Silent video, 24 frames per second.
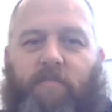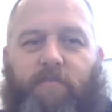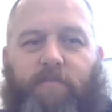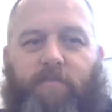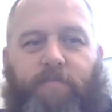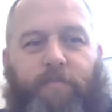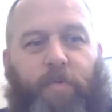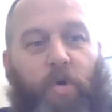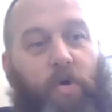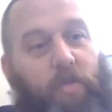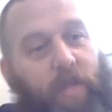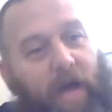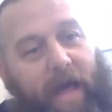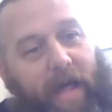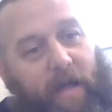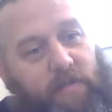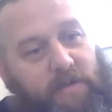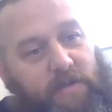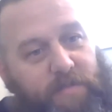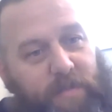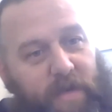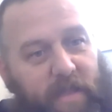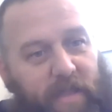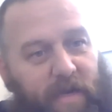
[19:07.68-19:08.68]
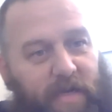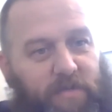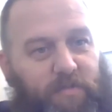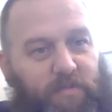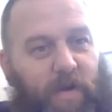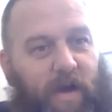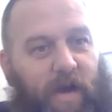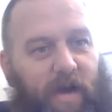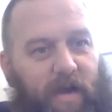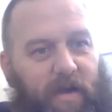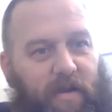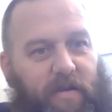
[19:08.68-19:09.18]
But that helps me. That's
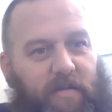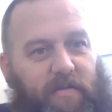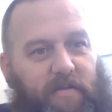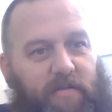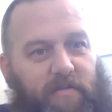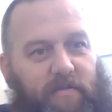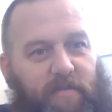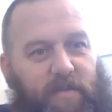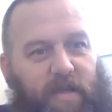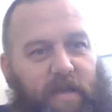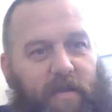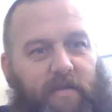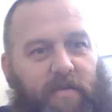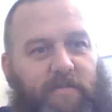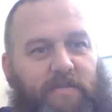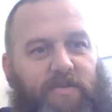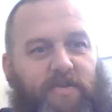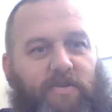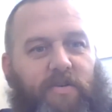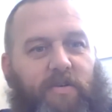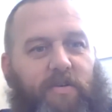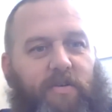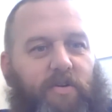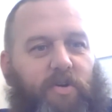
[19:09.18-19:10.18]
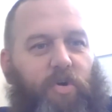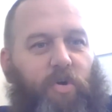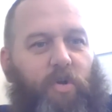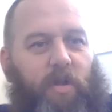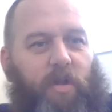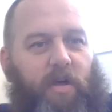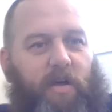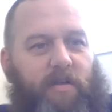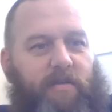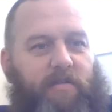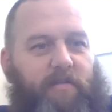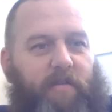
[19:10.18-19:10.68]
my thing. So
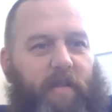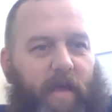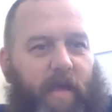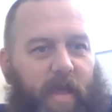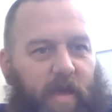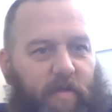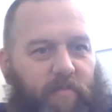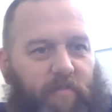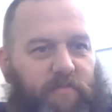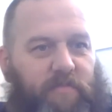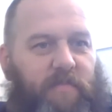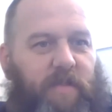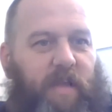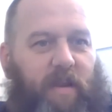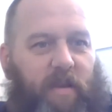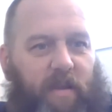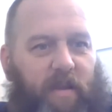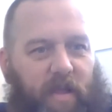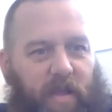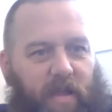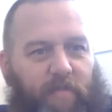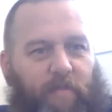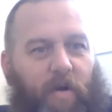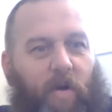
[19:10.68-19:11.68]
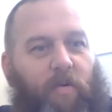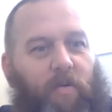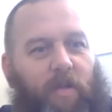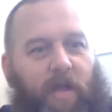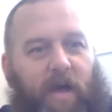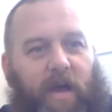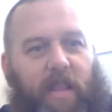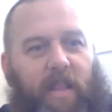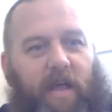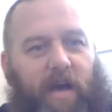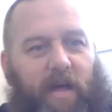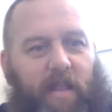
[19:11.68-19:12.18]
colour, name, nickname, all
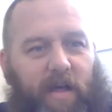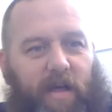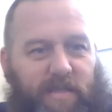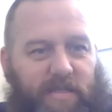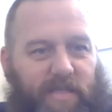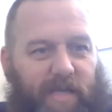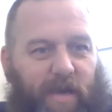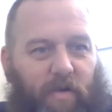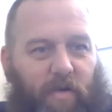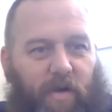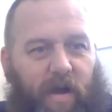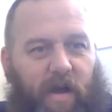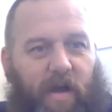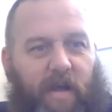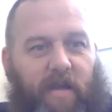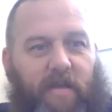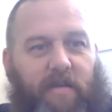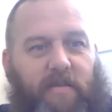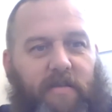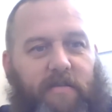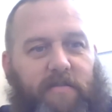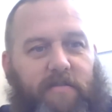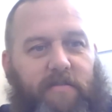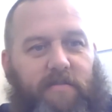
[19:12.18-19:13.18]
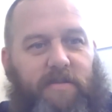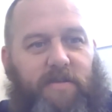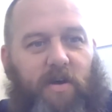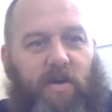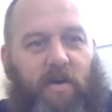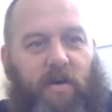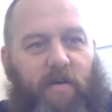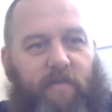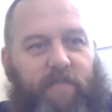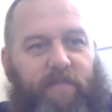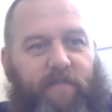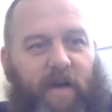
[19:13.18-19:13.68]
like that. That's how I sort
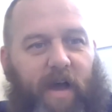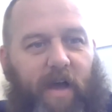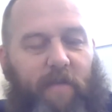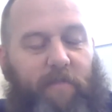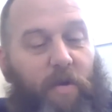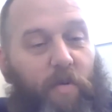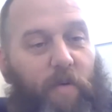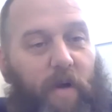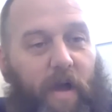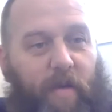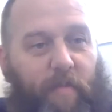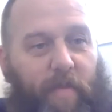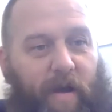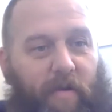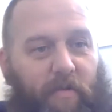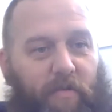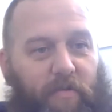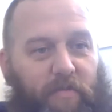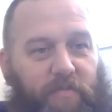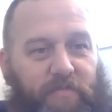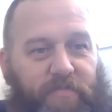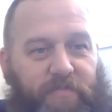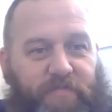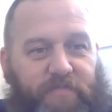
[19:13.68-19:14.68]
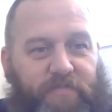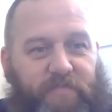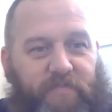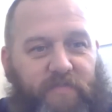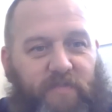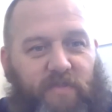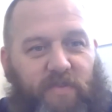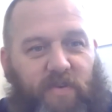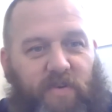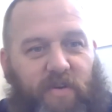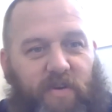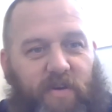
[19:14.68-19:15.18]
of find my way about.
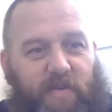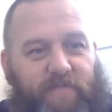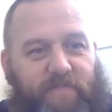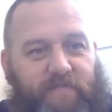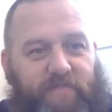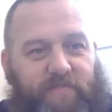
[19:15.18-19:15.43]
So,